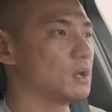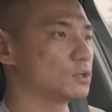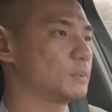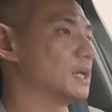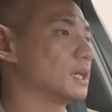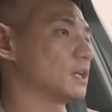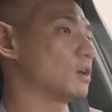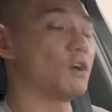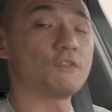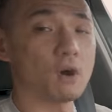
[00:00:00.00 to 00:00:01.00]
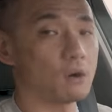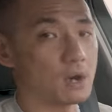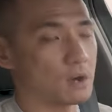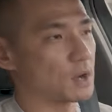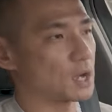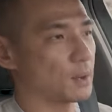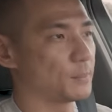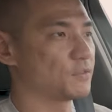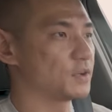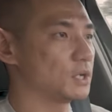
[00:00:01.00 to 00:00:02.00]
to be alerted of all our
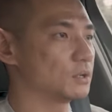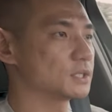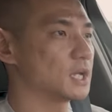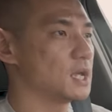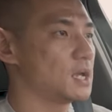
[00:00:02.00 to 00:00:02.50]
upcoming videos.